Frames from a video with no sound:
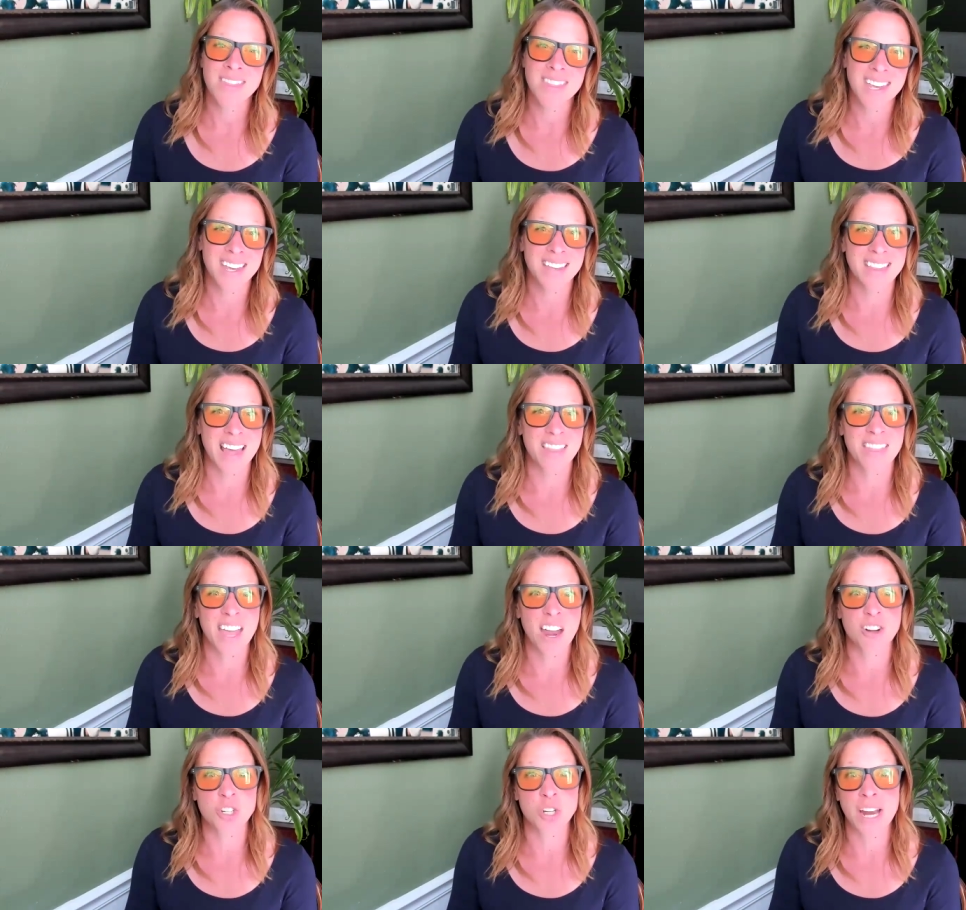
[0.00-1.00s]
thinking that
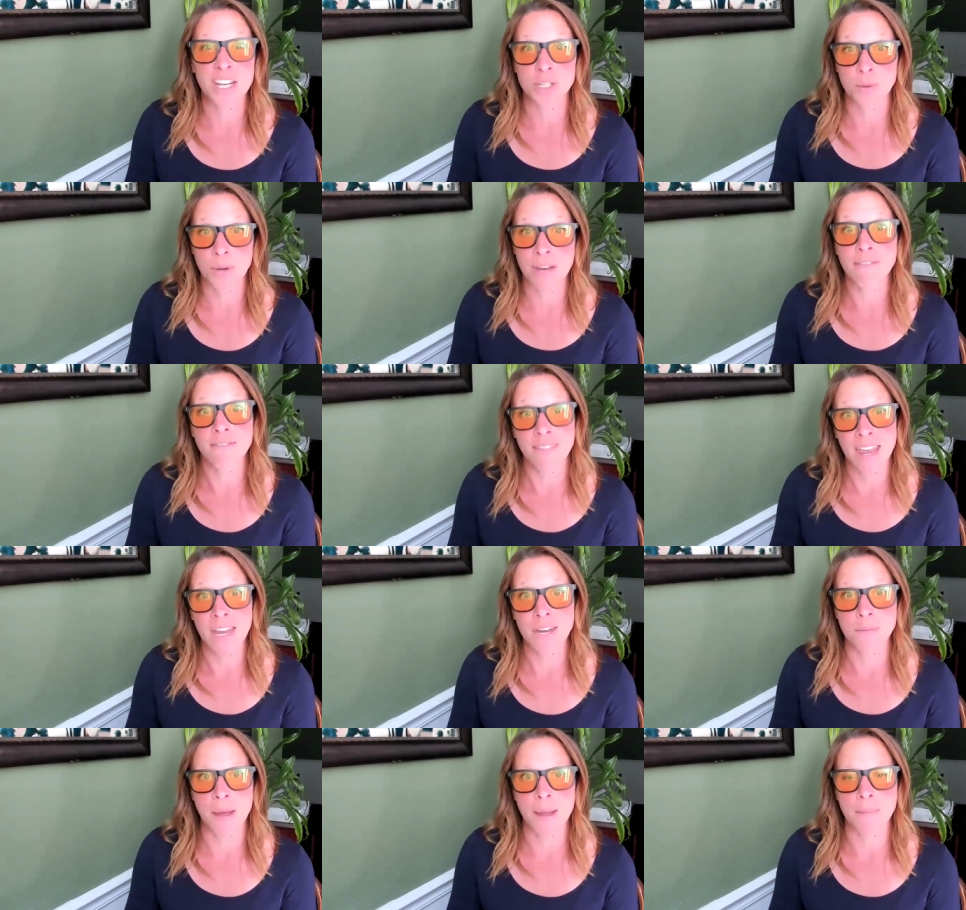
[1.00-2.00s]
they are trying to
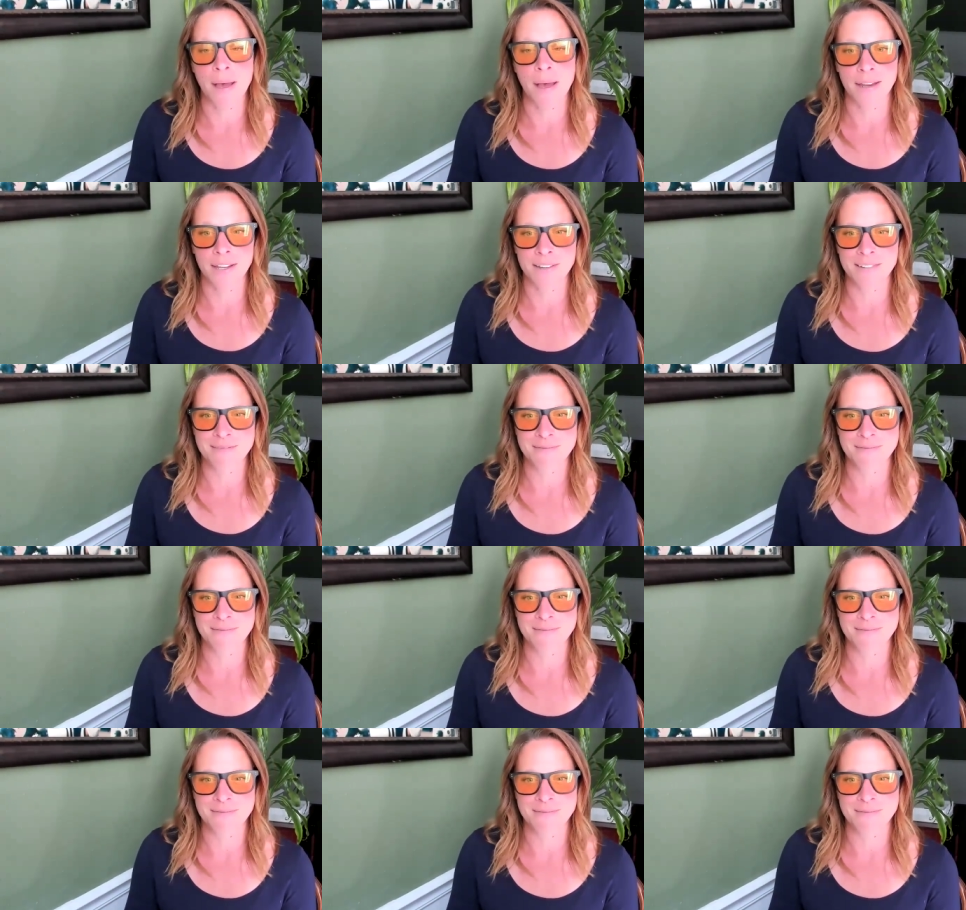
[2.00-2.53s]
invade my body.